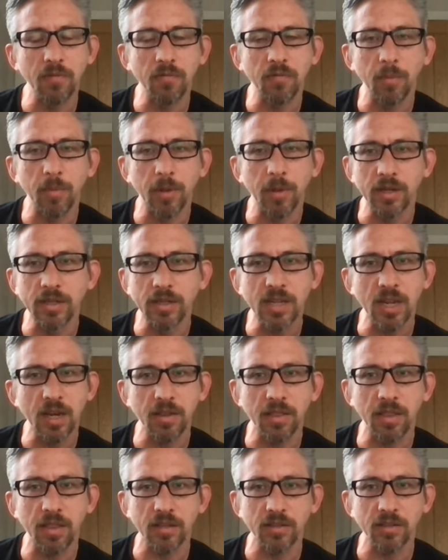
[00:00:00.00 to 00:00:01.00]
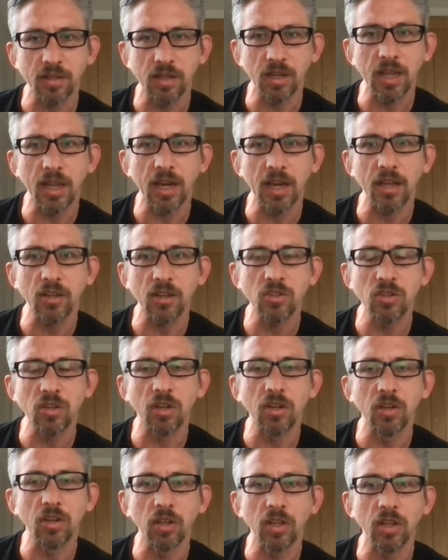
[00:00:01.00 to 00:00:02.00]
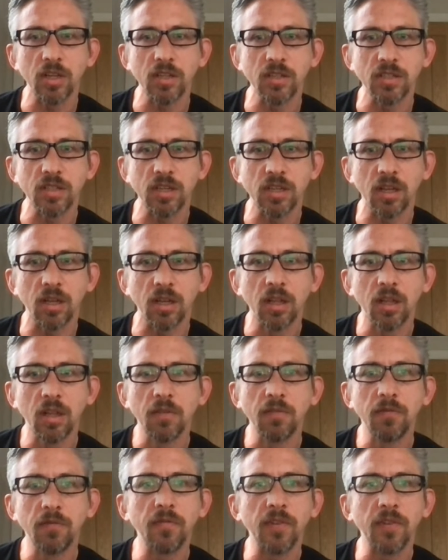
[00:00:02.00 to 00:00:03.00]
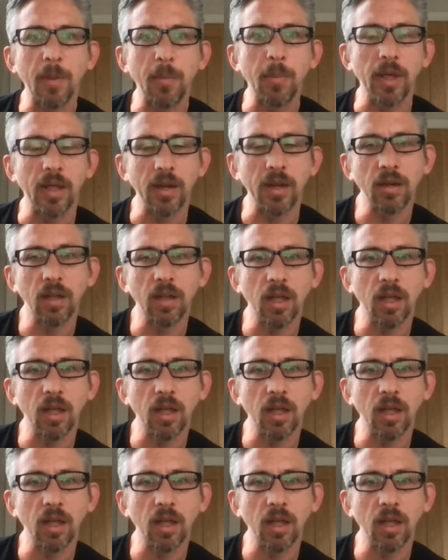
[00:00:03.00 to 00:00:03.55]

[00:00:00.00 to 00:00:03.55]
from a 10,000 collection and looking to flip it,